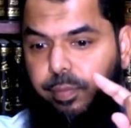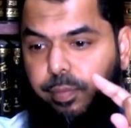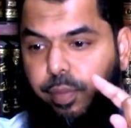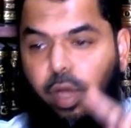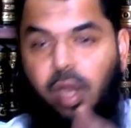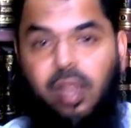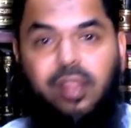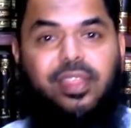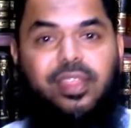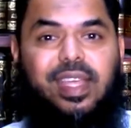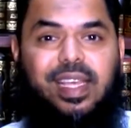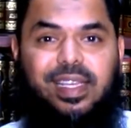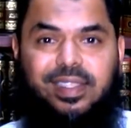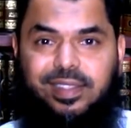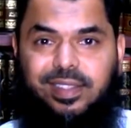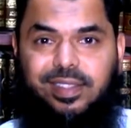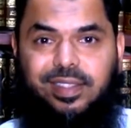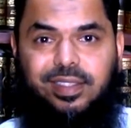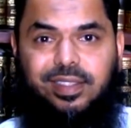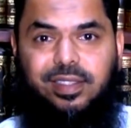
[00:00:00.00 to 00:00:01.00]

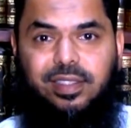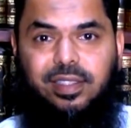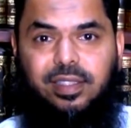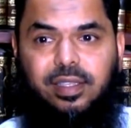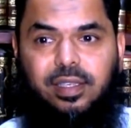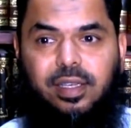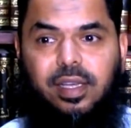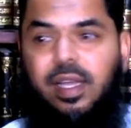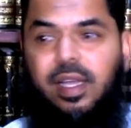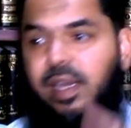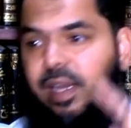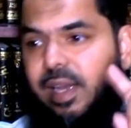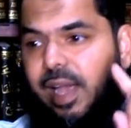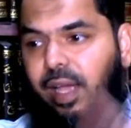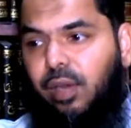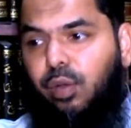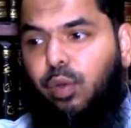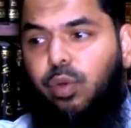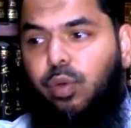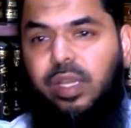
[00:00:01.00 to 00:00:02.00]
polytheists.
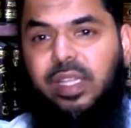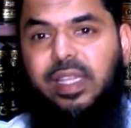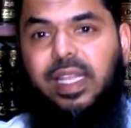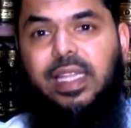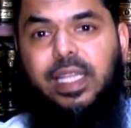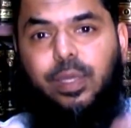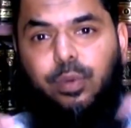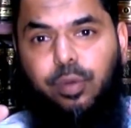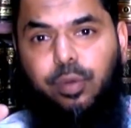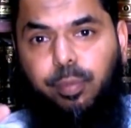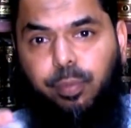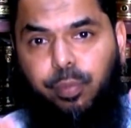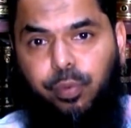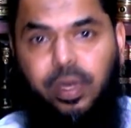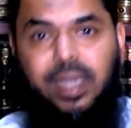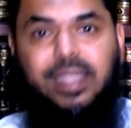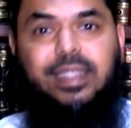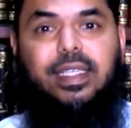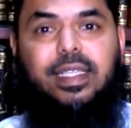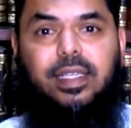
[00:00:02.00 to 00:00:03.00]
Not only that they were
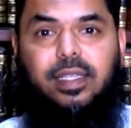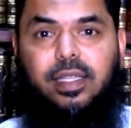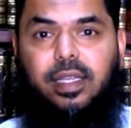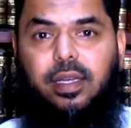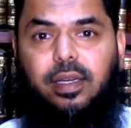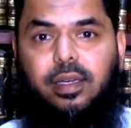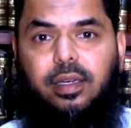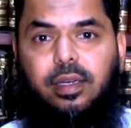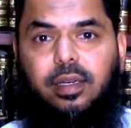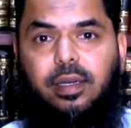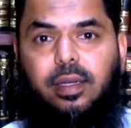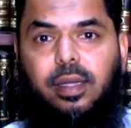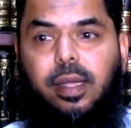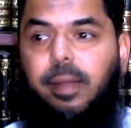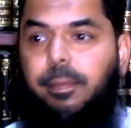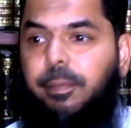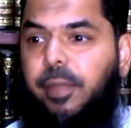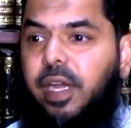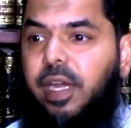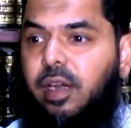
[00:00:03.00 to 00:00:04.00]
present there,
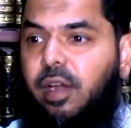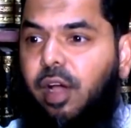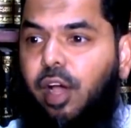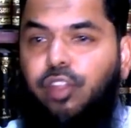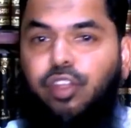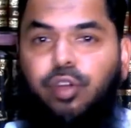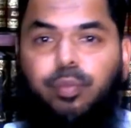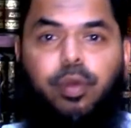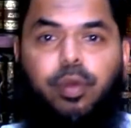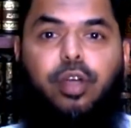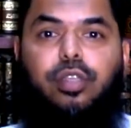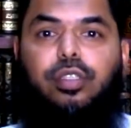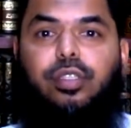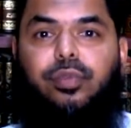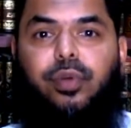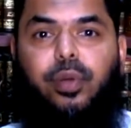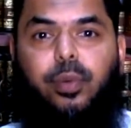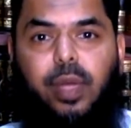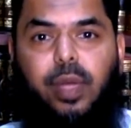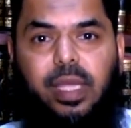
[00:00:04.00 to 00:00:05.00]
but in other parts
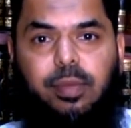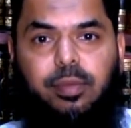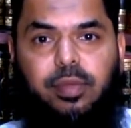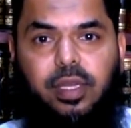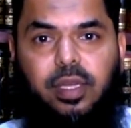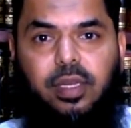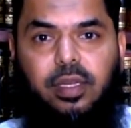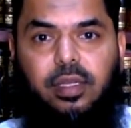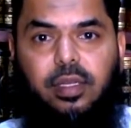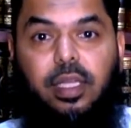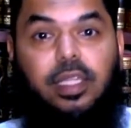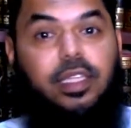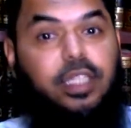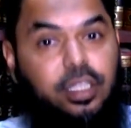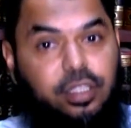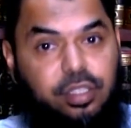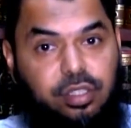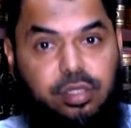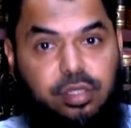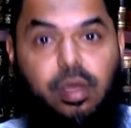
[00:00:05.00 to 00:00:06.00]
of Arabia
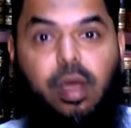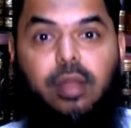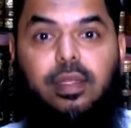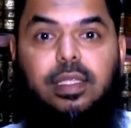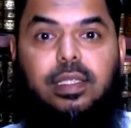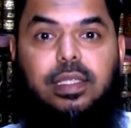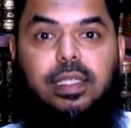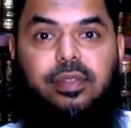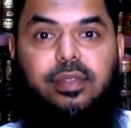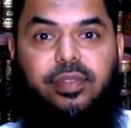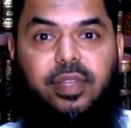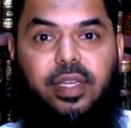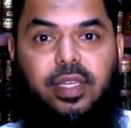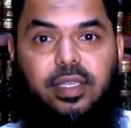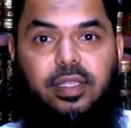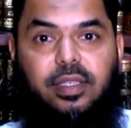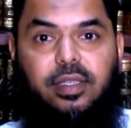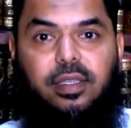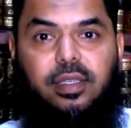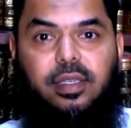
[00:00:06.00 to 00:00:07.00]
that saw this
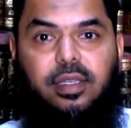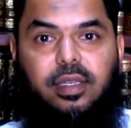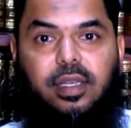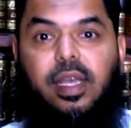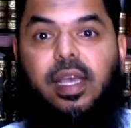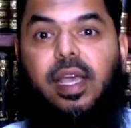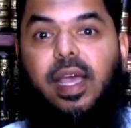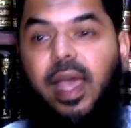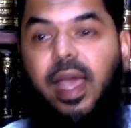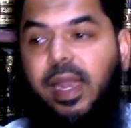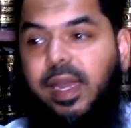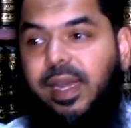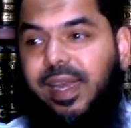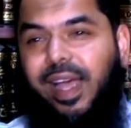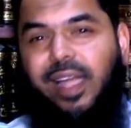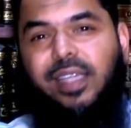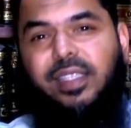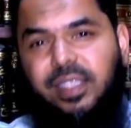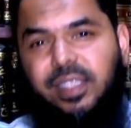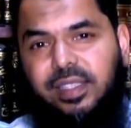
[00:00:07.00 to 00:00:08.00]
event. And
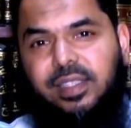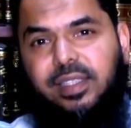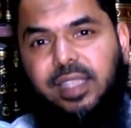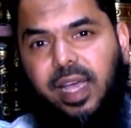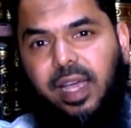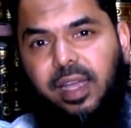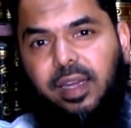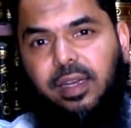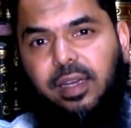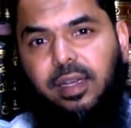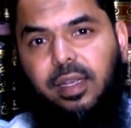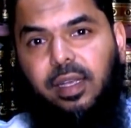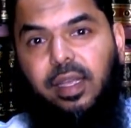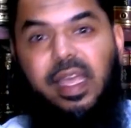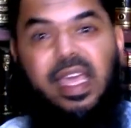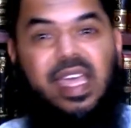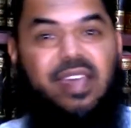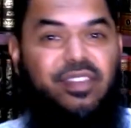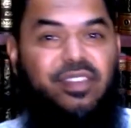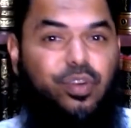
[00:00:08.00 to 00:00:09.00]
not just that,
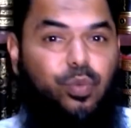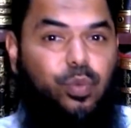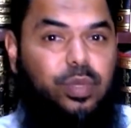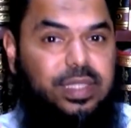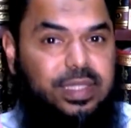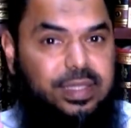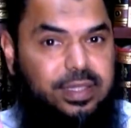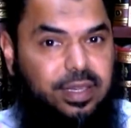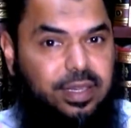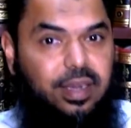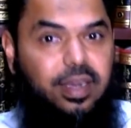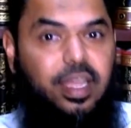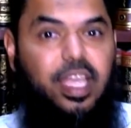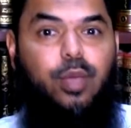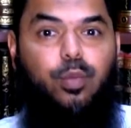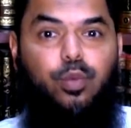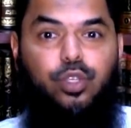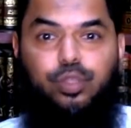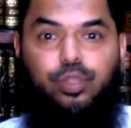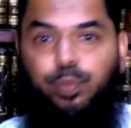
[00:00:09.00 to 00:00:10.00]
even when this
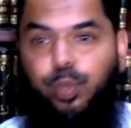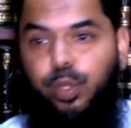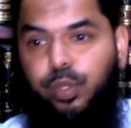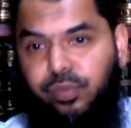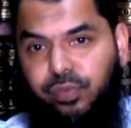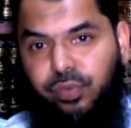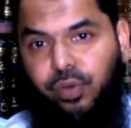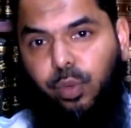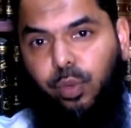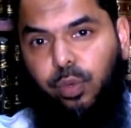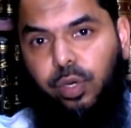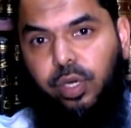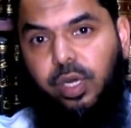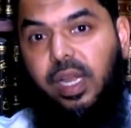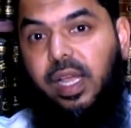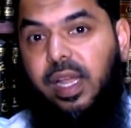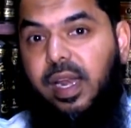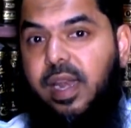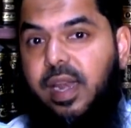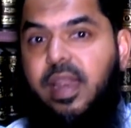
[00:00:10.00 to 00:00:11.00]
claim was put forward,
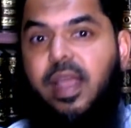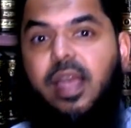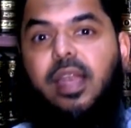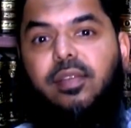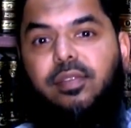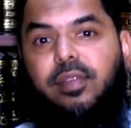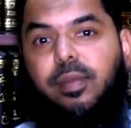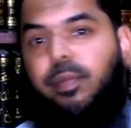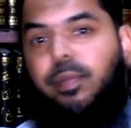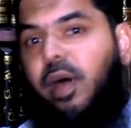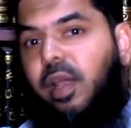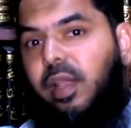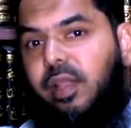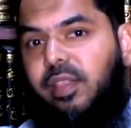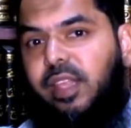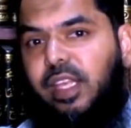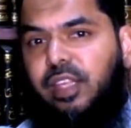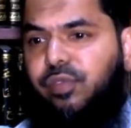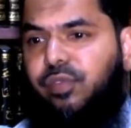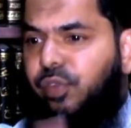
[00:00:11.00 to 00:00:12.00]
none of the
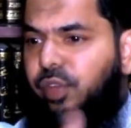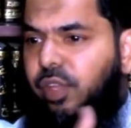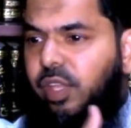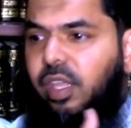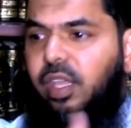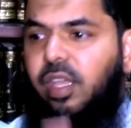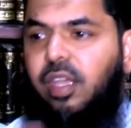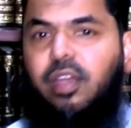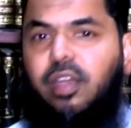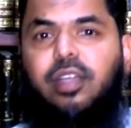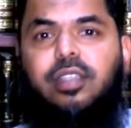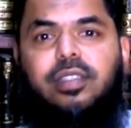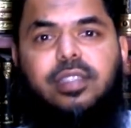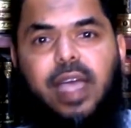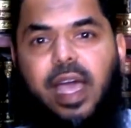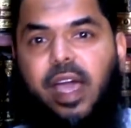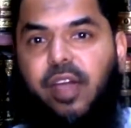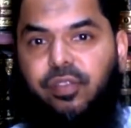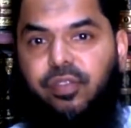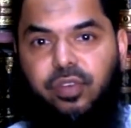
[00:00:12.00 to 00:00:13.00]
polytheists for years
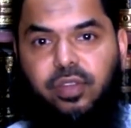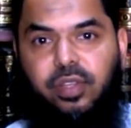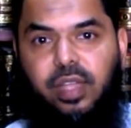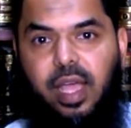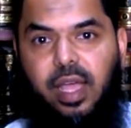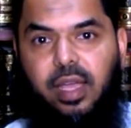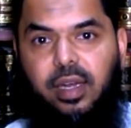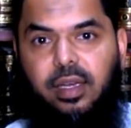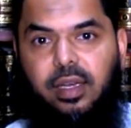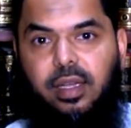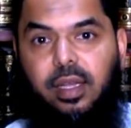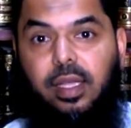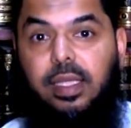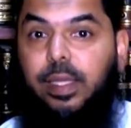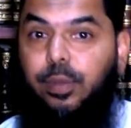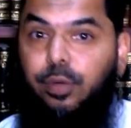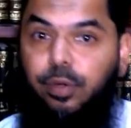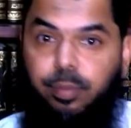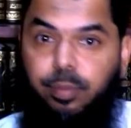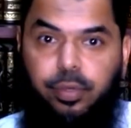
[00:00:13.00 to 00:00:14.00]
after that
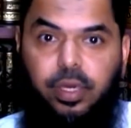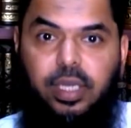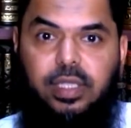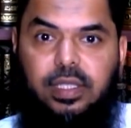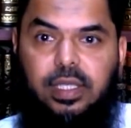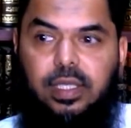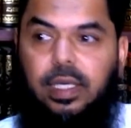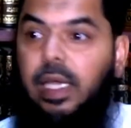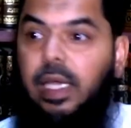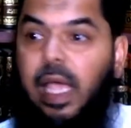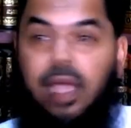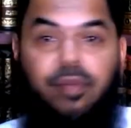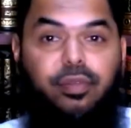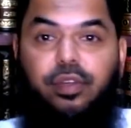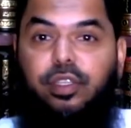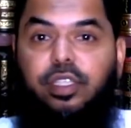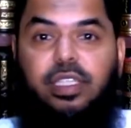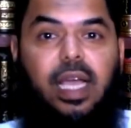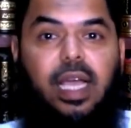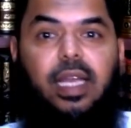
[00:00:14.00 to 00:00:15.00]
that were present
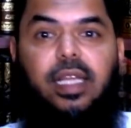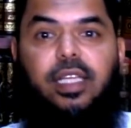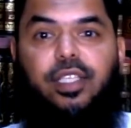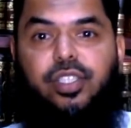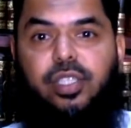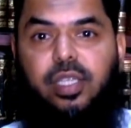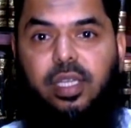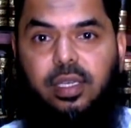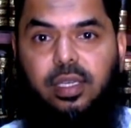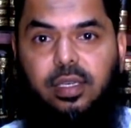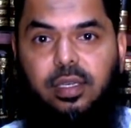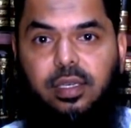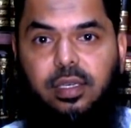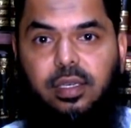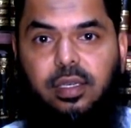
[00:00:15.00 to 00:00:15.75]
ever challenged it.